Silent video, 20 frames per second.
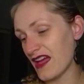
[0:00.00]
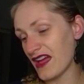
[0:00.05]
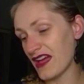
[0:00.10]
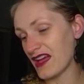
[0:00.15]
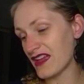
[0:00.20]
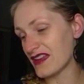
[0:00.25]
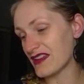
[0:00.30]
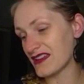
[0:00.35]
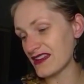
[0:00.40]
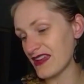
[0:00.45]

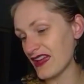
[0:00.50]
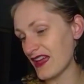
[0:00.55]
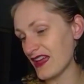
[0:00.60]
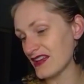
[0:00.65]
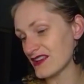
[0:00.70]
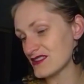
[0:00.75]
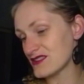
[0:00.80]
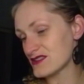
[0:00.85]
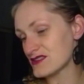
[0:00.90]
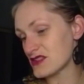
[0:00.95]
And
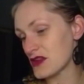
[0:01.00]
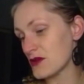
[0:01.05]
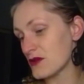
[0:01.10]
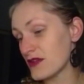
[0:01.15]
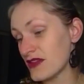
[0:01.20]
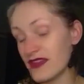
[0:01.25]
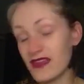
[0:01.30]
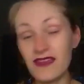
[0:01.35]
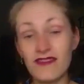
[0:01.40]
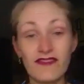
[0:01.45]
yeah, so
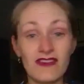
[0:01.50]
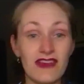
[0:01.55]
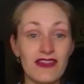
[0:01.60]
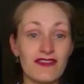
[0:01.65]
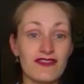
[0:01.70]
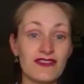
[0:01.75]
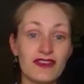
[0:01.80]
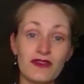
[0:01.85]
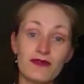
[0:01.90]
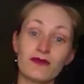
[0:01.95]
even
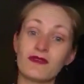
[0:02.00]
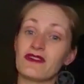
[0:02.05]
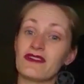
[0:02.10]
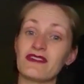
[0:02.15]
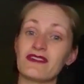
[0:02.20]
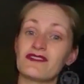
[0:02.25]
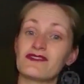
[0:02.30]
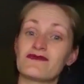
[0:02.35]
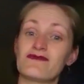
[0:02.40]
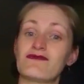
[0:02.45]
if you want
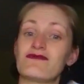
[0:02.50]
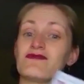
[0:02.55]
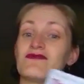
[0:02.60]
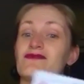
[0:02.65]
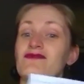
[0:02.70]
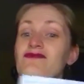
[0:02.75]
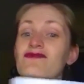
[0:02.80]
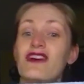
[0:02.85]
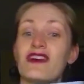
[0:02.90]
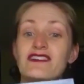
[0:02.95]
to
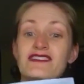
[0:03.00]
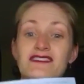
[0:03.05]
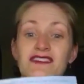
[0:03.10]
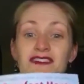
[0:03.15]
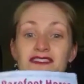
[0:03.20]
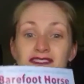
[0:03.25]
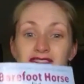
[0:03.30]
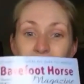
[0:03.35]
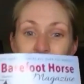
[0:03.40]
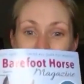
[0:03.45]
write an
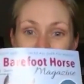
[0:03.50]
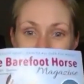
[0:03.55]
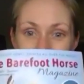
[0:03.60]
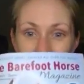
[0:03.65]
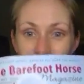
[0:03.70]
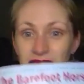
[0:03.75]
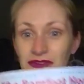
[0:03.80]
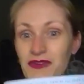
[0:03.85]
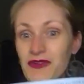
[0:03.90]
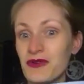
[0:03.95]
article for
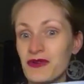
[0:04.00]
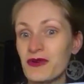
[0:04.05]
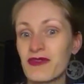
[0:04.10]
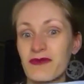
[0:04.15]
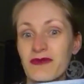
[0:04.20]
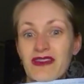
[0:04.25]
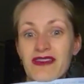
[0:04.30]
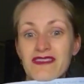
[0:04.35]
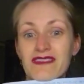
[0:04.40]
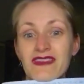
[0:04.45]
Barefoot Horse
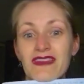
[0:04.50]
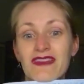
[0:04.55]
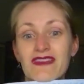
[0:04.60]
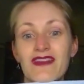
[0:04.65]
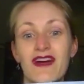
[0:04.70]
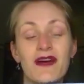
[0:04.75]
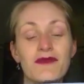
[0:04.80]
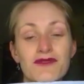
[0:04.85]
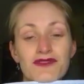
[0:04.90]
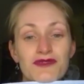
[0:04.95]
Magazine,
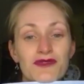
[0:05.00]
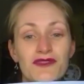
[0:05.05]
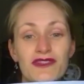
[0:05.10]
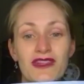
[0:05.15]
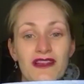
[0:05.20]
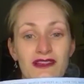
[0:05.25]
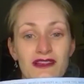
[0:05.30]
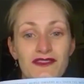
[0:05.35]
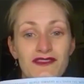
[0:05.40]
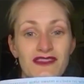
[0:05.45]
I'm sure
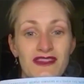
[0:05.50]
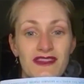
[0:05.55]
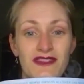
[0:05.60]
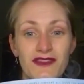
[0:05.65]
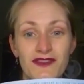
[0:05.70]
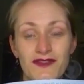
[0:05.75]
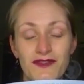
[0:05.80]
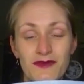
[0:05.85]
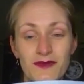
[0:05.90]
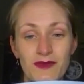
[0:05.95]
they'd love to
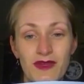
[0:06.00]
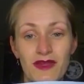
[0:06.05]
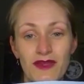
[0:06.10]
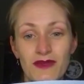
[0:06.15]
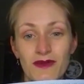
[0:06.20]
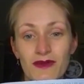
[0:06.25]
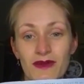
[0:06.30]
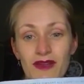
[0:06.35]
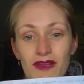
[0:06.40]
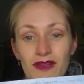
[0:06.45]
hear from
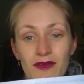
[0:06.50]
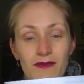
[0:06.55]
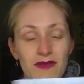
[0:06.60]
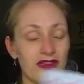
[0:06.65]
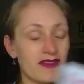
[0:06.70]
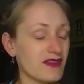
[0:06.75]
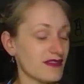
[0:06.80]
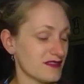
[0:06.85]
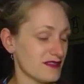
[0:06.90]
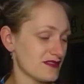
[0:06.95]
you,
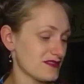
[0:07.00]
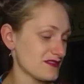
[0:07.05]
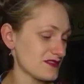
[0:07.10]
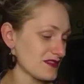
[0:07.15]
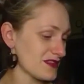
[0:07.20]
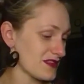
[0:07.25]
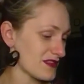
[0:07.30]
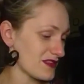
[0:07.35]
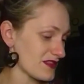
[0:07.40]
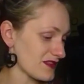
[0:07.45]
because
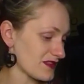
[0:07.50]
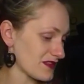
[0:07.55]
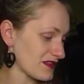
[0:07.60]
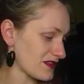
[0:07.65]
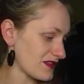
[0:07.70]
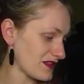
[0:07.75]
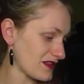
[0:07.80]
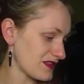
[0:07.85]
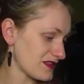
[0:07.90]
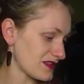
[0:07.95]

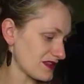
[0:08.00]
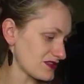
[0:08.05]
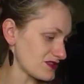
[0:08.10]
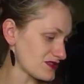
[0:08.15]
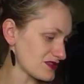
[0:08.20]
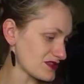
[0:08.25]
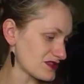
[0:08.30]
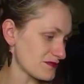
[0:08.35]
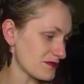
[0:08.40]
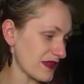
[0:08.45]
they're
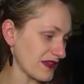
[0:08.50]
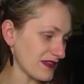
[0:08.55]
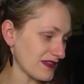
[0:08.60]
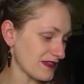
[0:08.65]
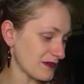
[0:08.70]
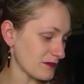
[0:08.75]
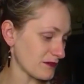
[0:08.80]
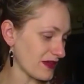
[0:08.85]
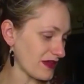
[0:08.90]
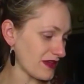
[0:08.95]
just
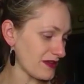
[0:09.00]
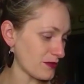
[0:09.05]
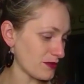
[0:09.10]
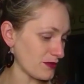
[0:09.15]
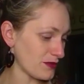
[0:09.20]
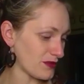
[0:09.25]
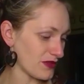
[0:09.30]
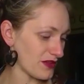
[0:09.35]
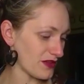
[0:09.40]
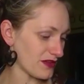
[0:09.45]
amazing
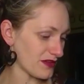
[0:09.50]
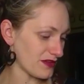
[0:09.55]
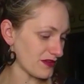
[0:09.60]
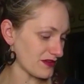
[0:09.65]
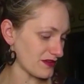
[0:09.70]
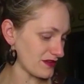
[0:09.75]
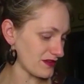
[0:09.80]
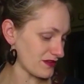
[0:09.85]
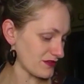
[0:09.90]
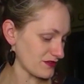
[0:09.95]
people that
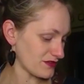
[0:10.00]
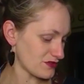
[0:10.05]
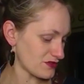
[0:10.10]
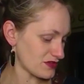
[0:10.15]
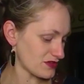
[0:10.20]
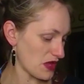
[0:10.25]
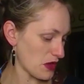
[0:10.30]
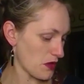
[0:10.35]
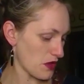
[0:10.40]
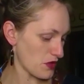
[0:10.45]
are
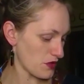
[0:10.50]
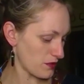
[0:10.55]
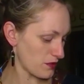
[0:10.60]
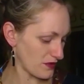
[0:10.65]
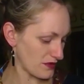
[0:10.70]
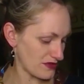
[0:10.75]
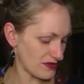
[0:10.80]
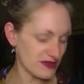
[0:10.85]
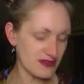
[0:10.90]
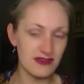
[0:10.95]
so
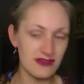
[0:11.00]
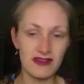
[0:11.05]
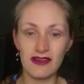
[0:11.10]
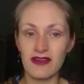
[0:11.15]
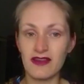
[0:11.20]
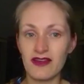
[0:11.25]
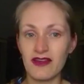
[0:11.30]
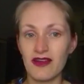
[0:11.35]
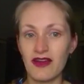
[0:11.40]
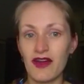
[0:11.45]
open
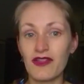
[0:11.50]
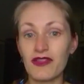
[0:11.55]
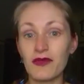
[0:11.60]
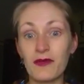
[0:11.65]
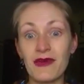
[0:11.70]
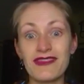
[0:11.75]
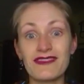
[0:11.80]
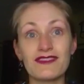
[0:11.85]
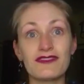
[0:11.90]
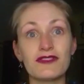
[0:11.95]
to other
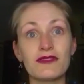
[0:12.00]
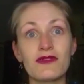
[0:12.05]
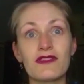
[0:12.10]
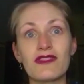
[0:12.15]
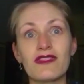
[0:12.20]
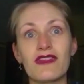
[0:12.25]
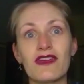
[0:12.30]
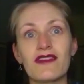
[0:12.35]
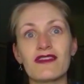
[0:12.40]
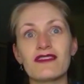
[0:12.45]
ways of
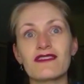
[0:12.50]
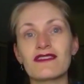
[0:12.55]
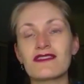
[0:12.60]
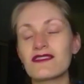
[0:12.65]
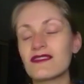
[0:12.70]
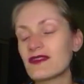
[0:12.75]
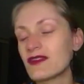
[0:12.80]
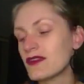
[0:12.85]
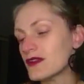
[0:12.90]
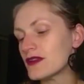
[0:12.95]
doing things.